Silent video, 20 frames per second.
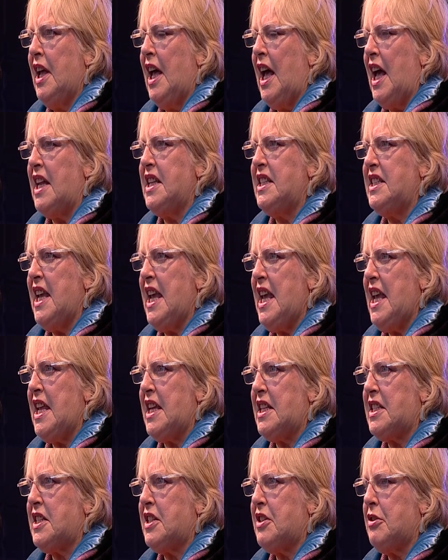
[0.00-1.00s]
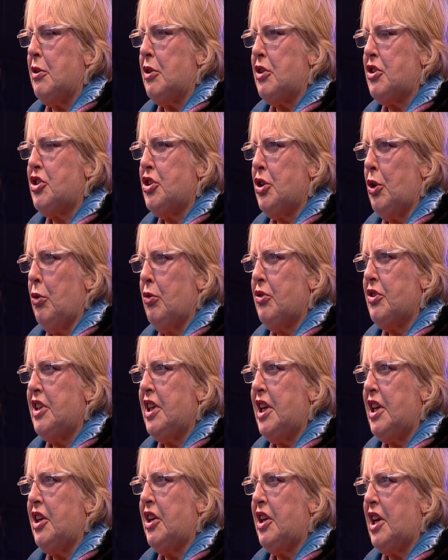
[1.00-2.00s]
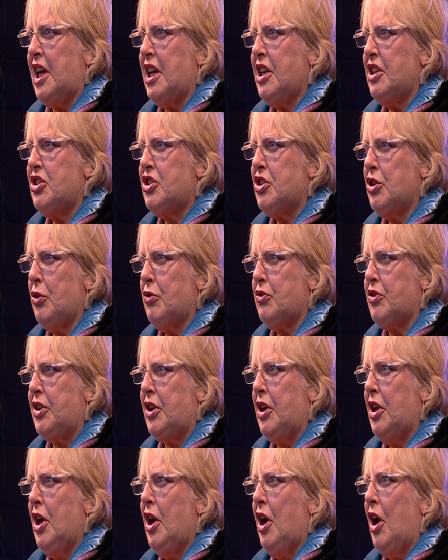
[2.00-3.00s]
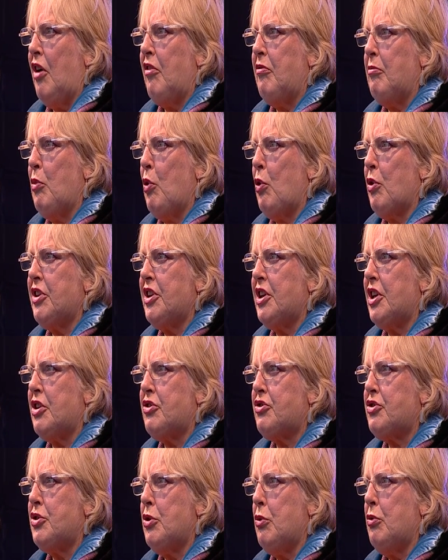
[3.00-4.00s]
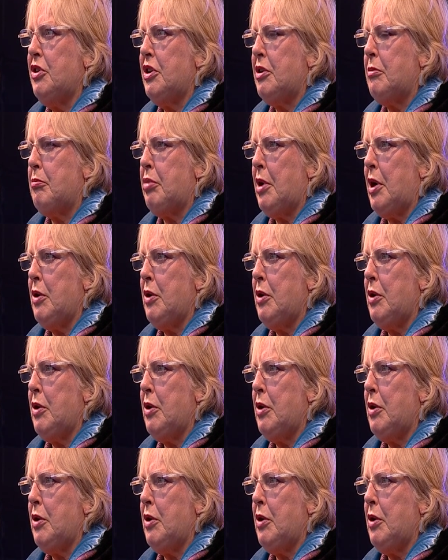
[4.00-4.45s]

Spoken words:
a debt to our children and grandchildren of more than £1 trillion.